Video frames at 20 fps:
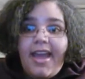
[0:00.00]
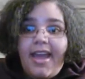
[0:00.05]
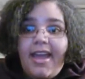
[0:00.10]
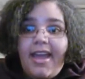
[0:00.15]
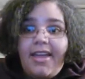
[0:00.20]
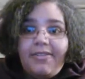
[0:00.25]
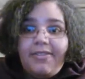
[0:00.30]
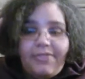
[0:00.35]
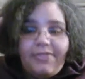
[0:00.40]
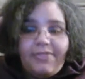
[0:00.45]

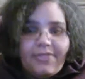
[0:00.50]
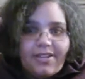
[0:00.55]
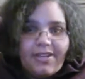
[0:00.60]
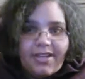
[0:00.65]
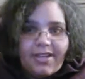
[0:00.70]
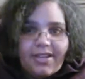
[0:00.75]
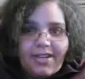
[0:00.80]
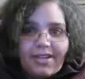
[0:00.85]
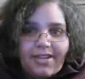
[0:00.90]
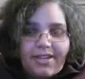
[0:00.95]
and
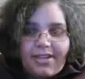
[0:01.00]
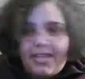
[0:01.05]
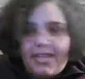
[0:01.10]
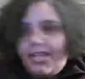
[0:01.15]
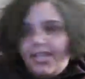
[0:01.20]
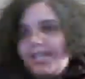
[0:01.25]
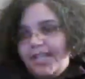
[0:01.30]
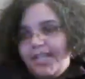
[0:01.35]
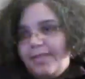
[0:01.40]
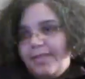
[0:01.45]

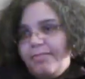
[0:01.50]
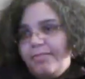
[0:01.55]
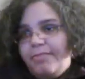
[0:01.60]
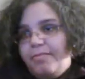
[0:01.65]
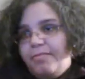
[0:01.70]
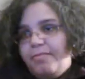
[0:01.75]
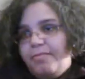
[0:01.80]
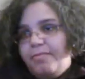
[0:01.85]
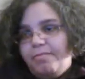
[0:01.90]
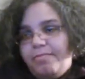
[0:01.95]
he
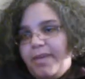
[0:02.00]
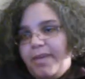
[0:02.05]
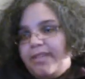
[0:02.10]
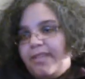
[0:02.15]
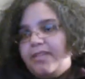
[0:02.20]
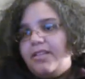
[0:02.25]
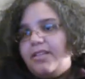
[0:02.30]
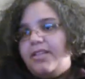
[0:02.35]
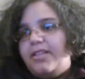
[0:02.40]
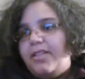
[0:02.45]

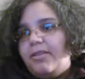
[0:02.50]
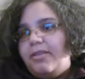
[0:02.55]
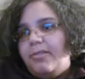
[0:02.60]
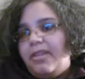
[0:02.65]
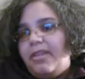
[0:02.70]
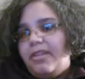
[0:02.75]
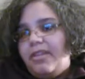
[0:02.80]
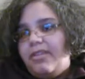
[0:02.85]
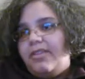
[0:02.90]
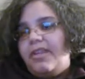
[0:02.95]
basically
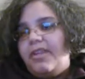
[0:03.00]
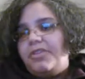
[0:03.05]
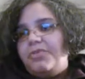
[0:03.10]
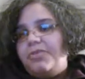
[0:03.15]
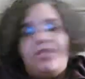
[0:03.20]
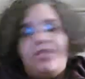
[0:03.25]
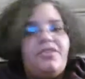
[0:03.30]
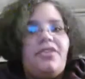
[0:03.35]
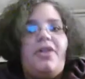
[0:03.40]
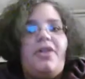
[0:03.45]
committed
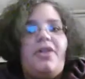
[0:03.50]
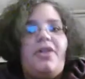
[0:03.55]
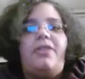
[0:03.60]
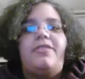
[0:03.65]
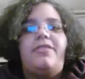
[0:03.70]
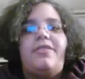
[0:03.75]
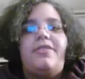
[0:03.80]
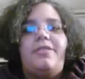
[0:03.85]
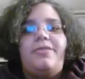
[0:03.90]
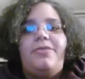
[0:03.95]
sexual
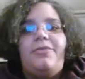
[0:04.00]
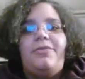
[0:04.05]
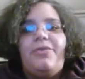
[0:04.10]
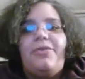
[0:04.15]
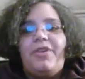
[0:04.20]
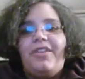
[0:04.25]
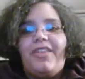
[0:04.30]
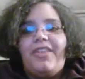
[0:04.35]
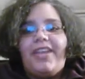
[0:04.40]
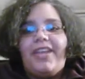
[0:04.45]
assault in
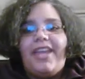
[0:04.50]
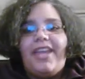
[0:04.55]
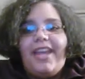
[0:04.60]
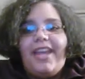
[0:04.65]
one of the